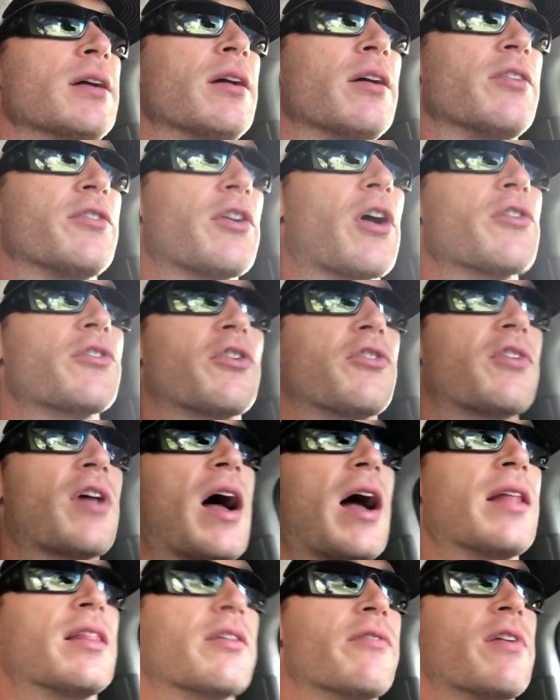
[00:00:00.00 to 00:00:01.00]
start to
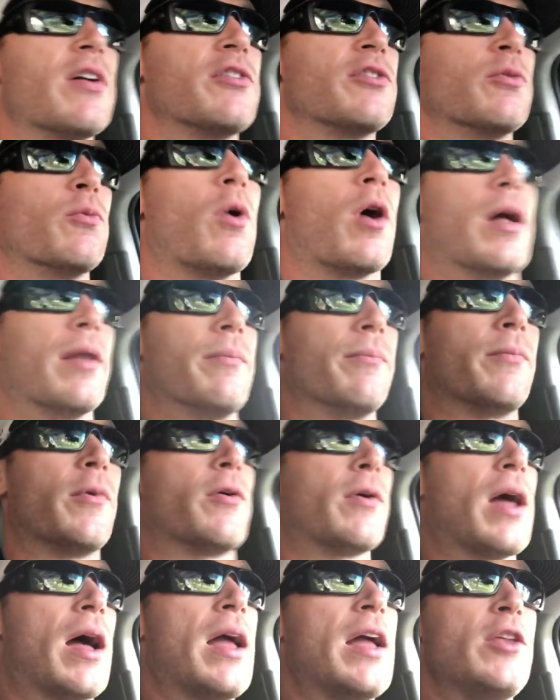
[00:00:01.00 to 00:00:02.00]
sign Division One.
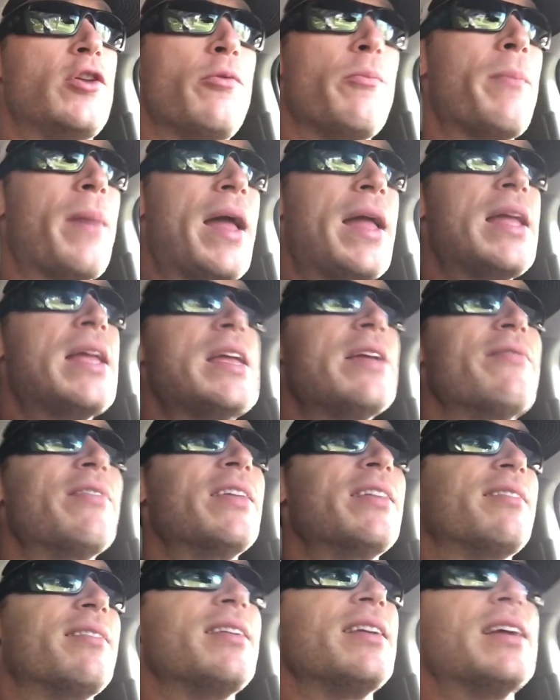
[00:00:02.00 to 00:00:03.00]
Okay, and you may
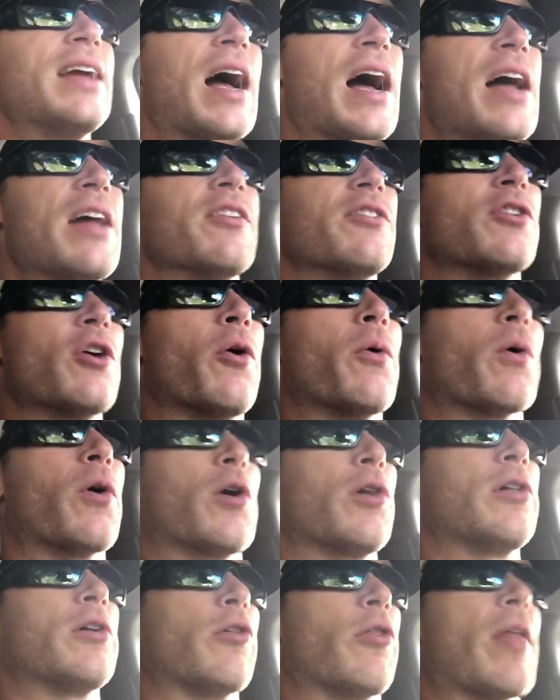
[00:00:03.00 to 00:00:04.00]
even see guys go
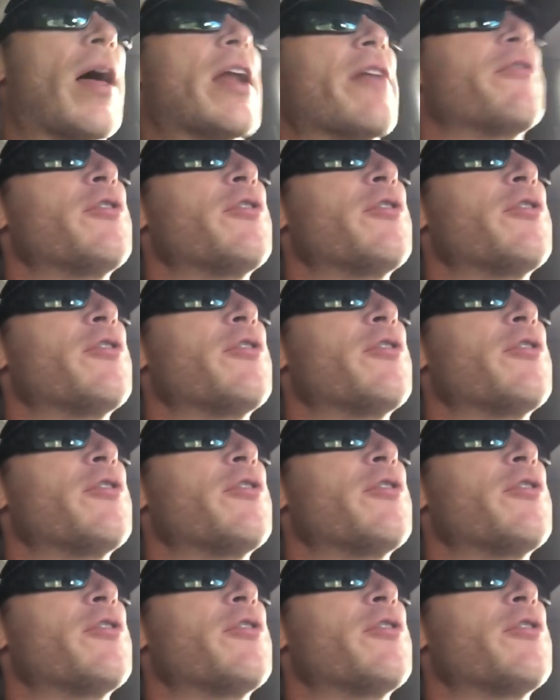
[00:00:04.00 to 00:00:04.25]
earlier than that.